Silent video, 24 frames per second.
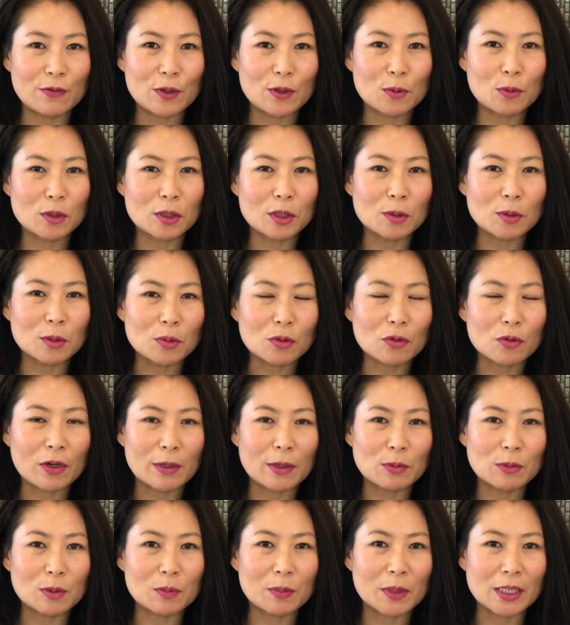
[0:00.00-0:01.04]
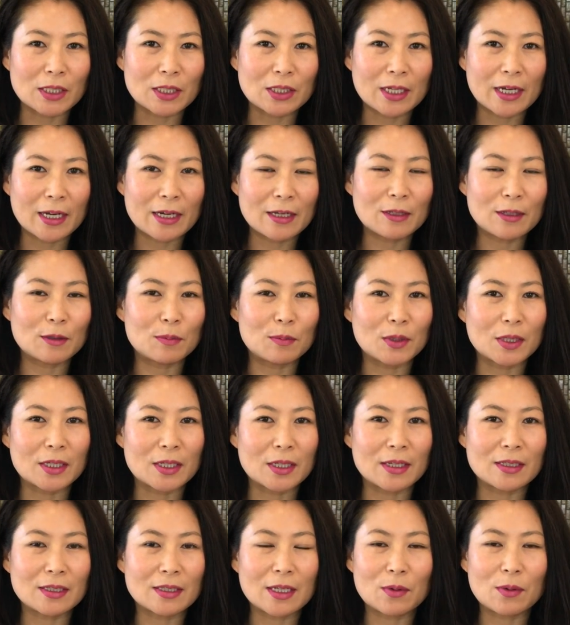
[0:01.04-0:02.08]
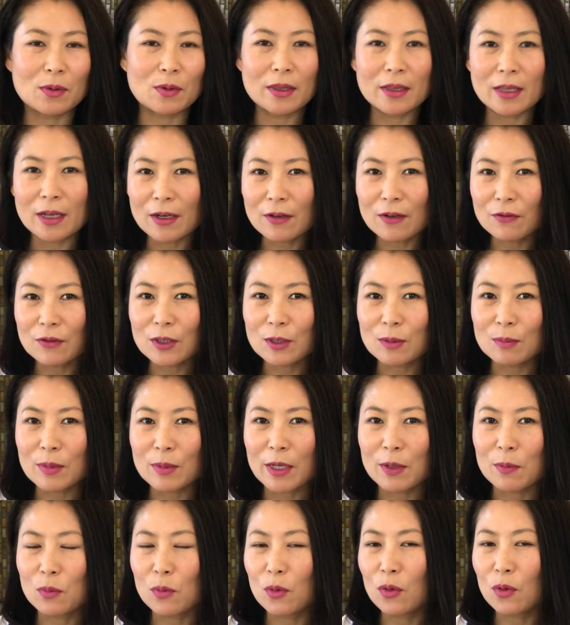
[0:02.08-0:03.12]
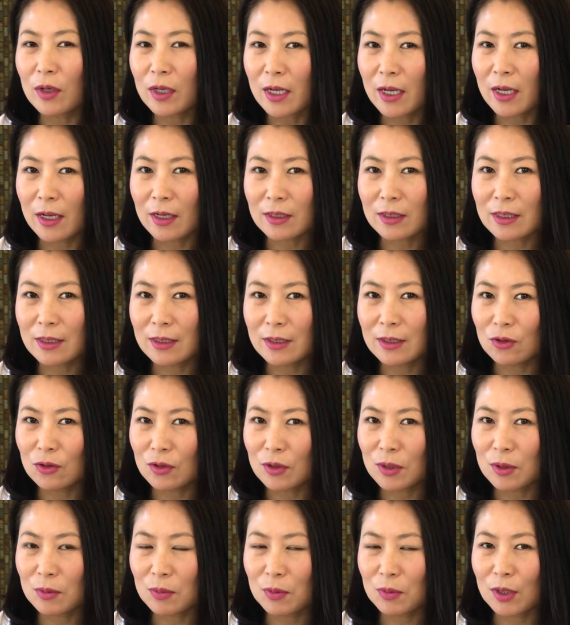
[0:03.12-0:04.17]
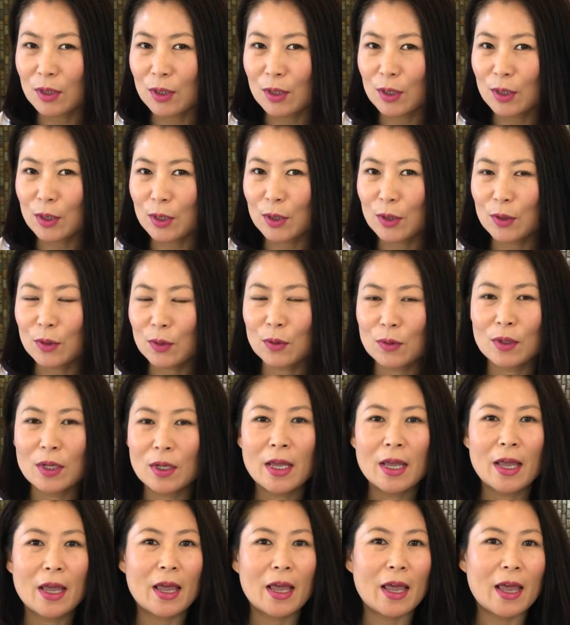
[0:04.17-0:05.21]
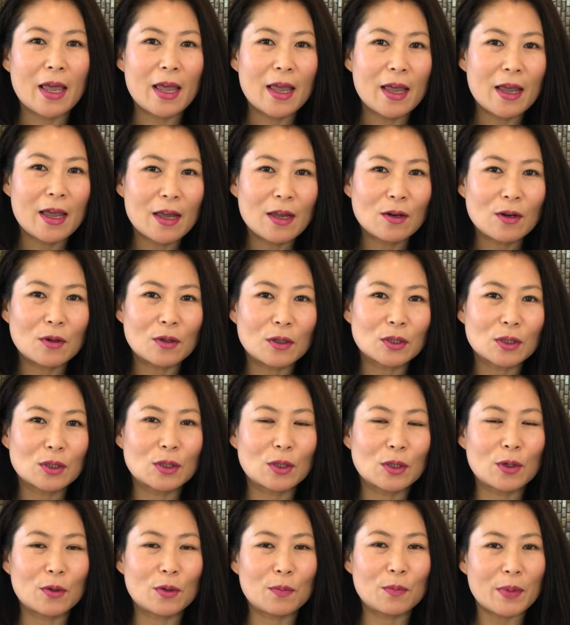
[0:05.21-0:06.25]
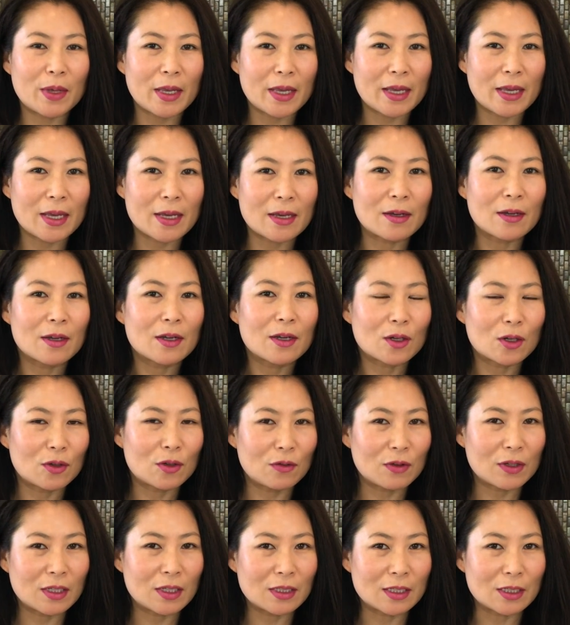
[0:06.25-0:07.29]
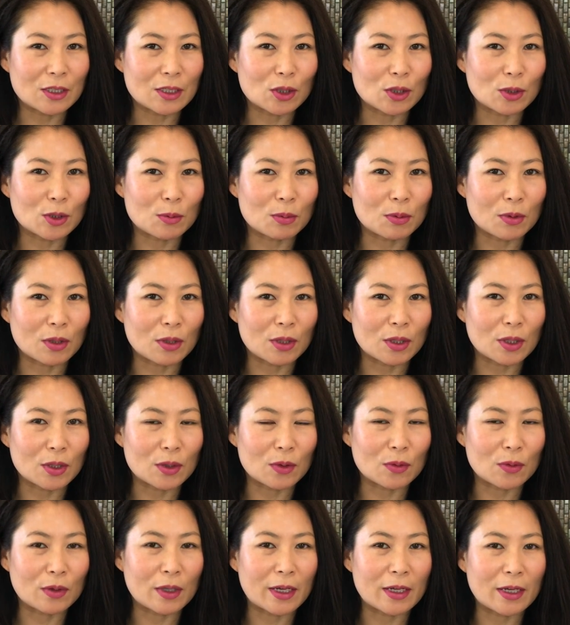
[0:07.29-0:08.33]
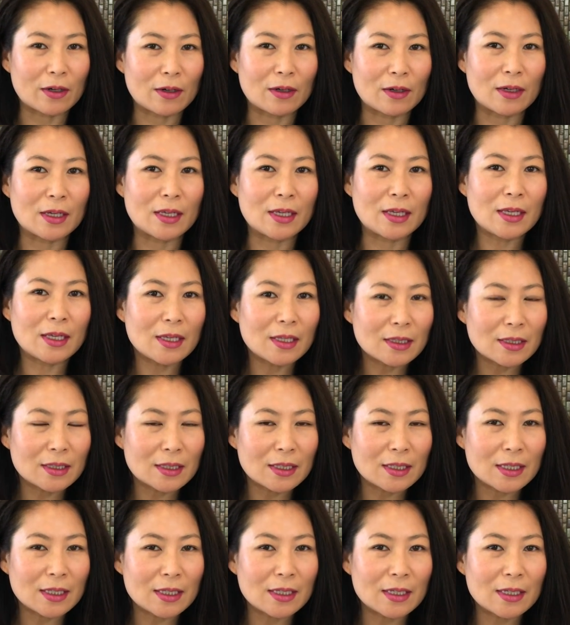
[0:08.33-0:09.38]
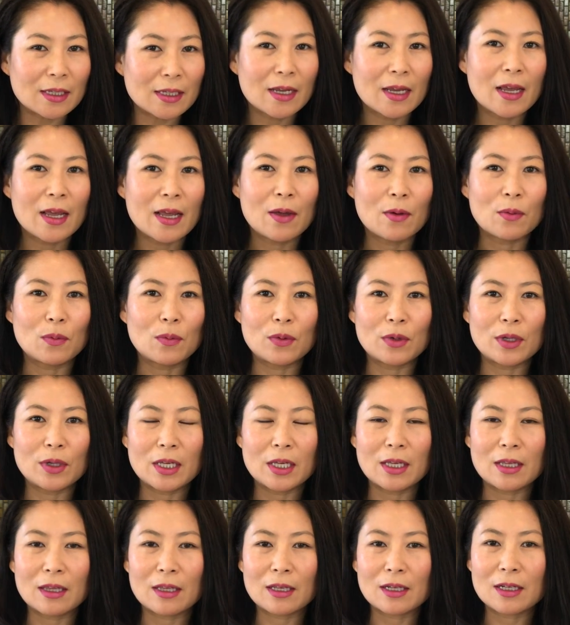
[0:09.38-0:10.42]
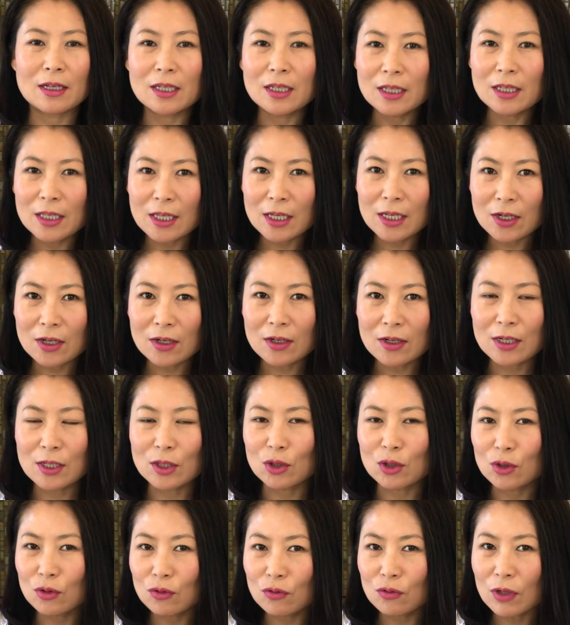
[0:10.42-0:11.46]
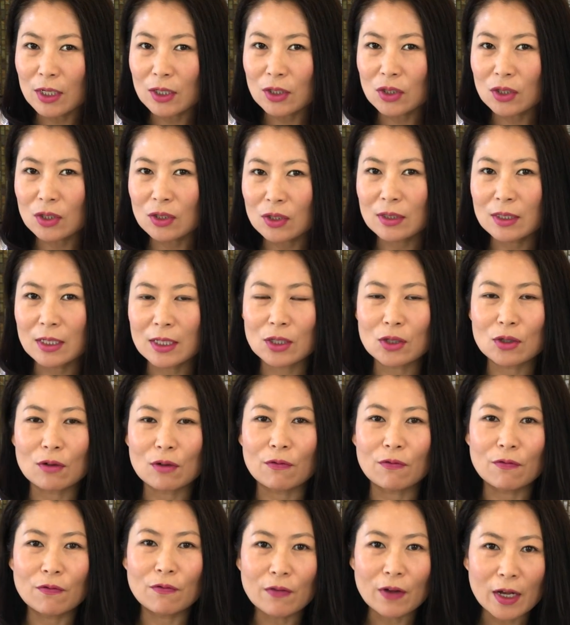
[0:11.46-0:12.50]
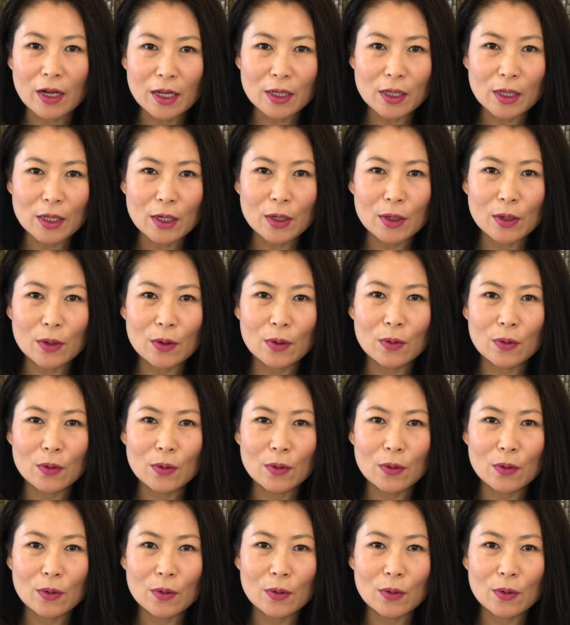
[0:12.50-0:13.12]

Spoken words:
you would subscribe to my channel, because I would love to make more cocktail drinks with you, and also make Korean dishes with you that are easy, with clear instructions that you can follow.